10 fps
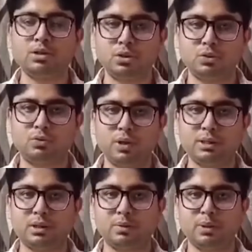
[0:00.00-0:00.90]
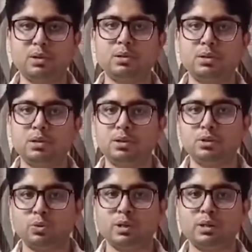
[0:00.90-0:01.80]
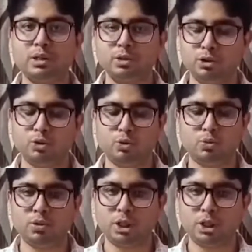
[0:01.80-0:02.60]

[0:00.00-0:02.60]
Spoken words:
So, first of all, what you do